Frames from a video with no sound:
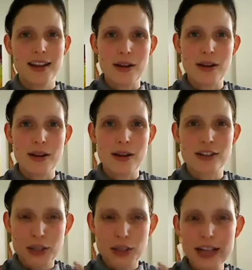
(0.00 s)
it
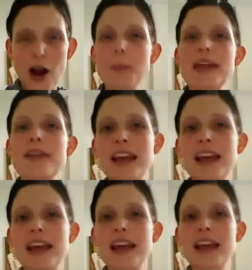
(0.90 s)
just really got
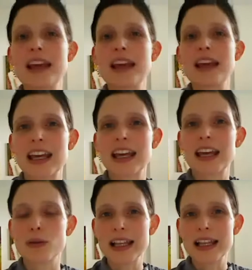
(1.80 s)
me thinking.
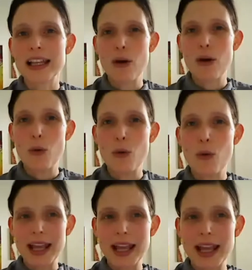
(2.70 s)
It really
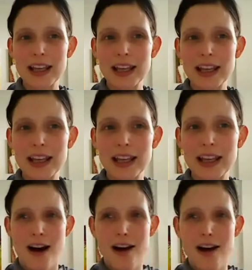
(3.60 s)
awakened
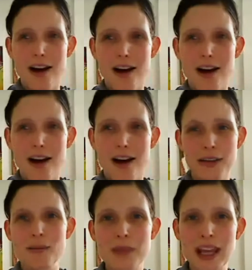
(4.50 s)
parts
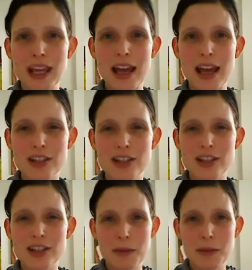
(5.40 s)
within me and
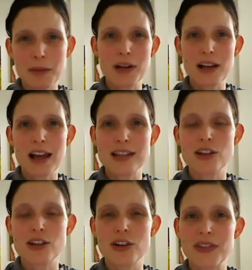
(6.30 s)
just made me
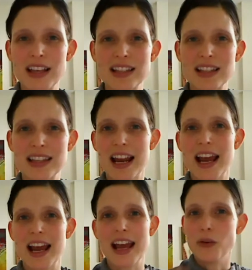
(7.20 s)
realize certain things that I
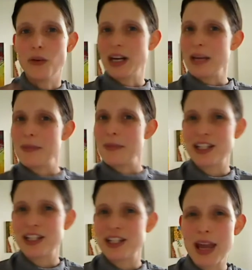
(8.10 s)
had already been
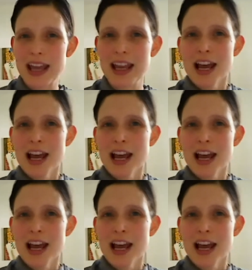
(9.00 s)
doing,